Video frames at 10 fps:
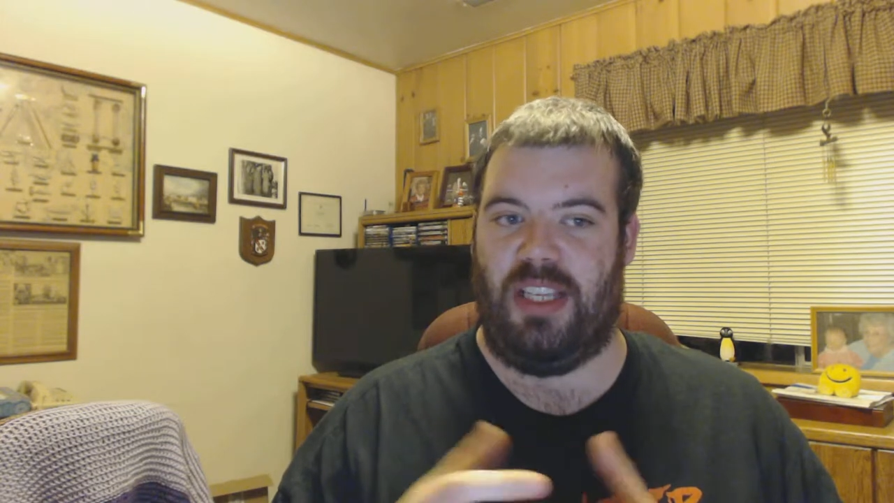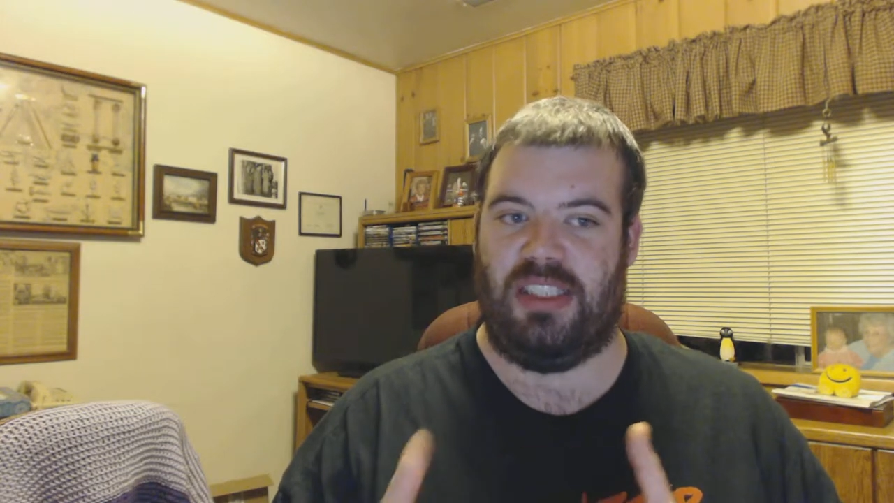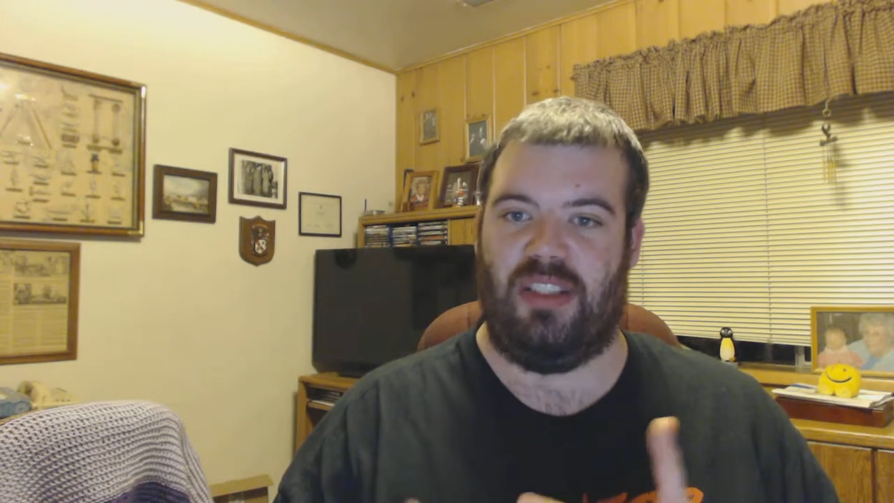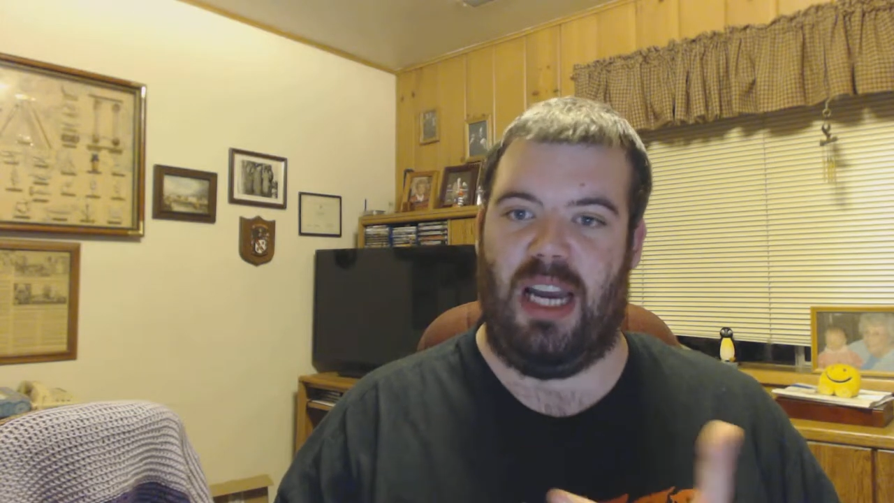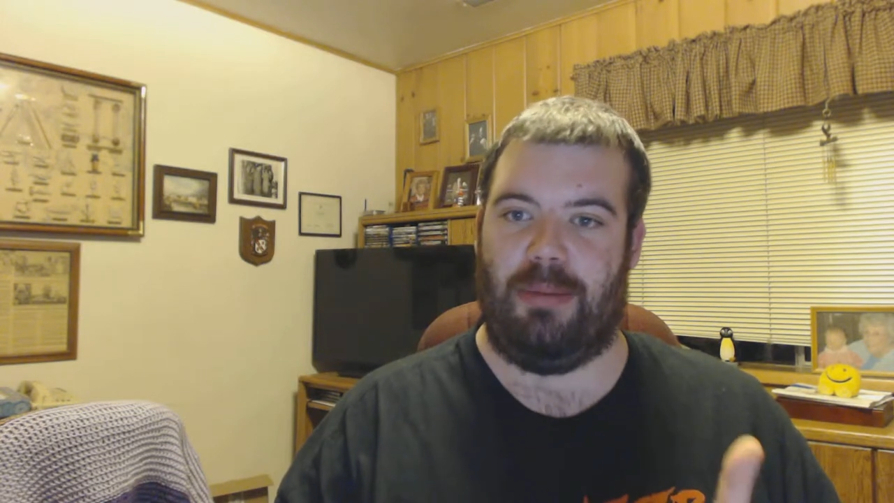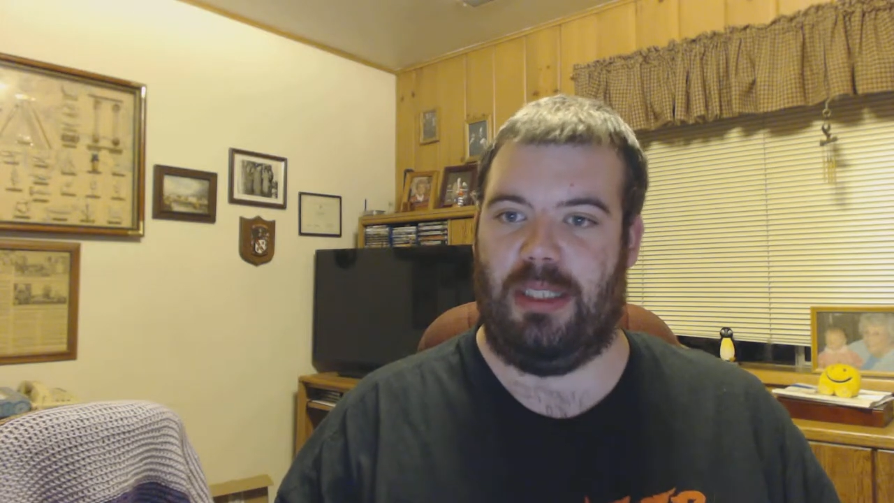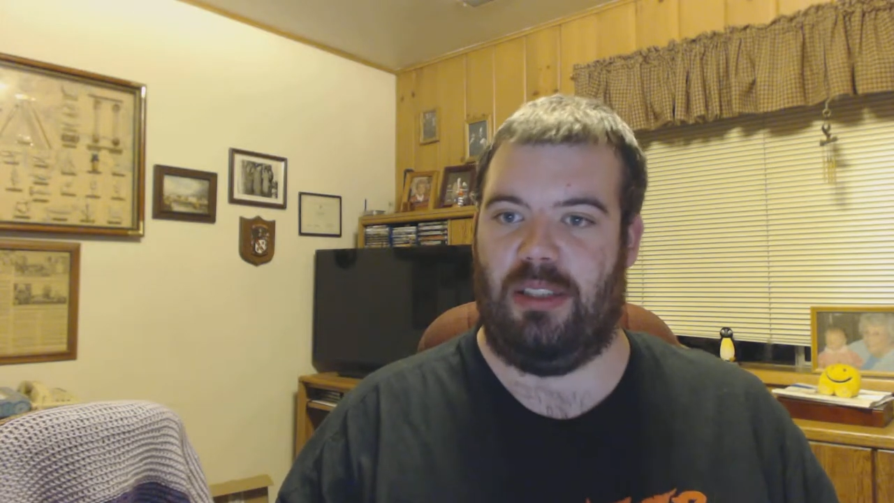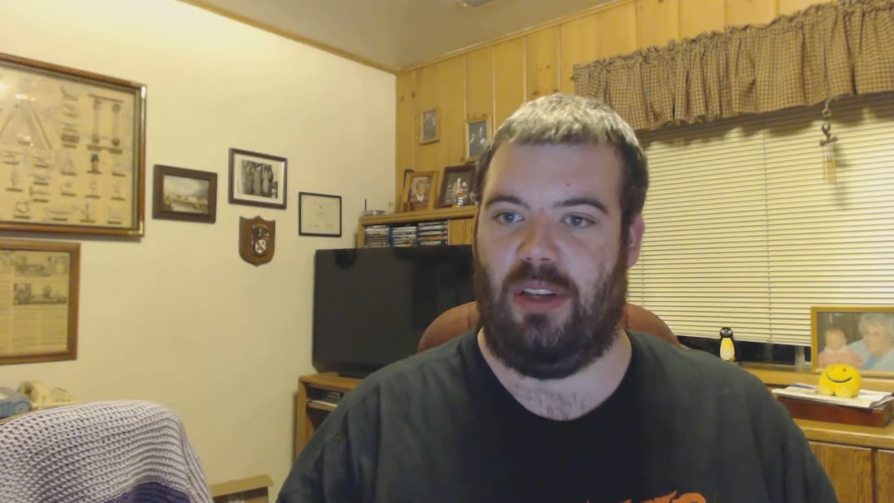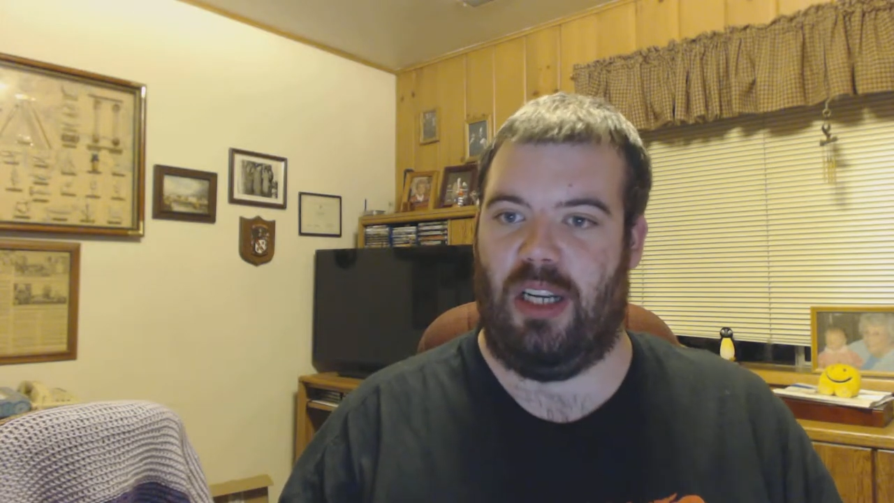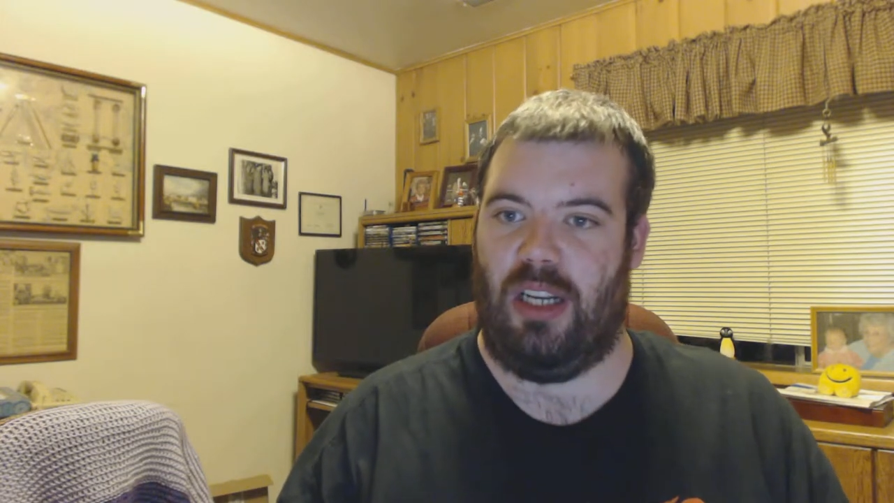things start
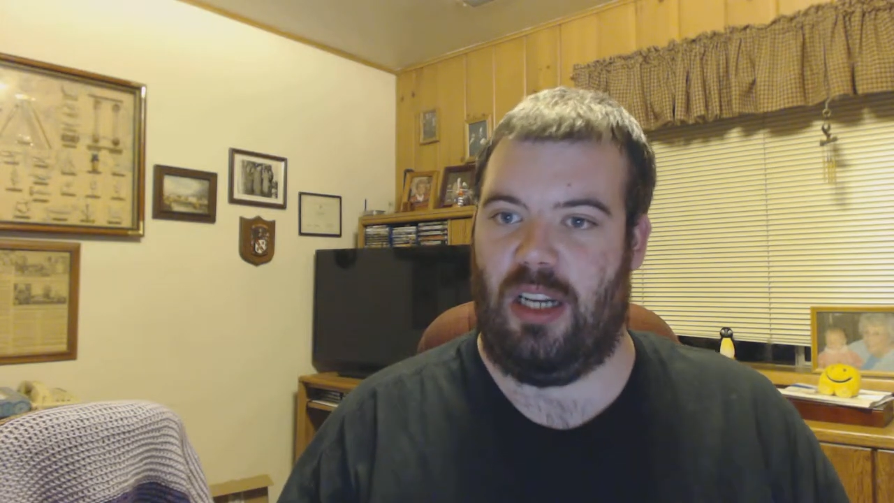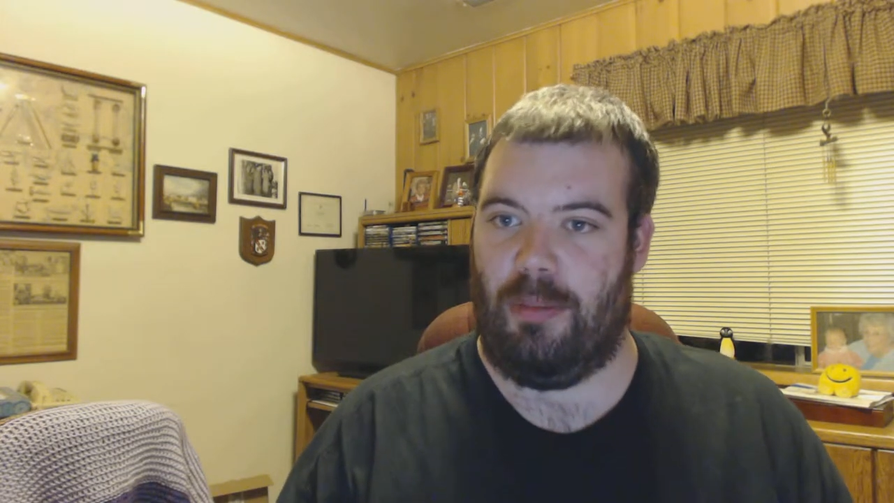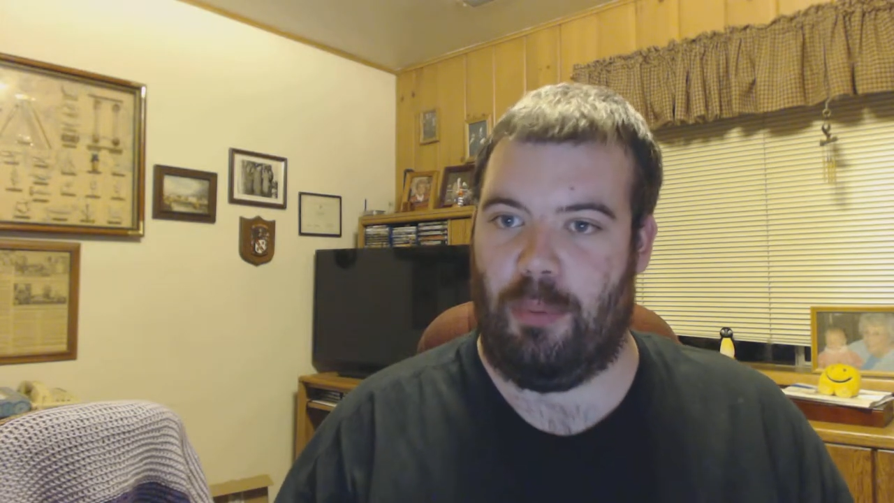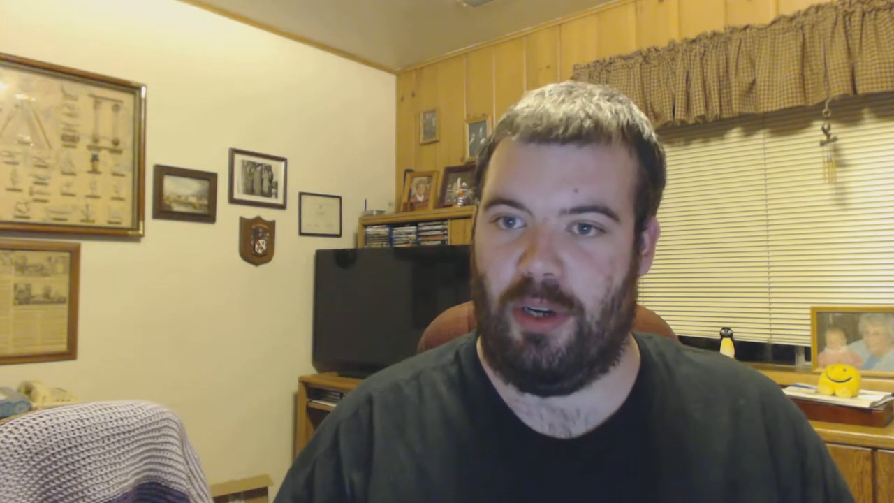happening, like her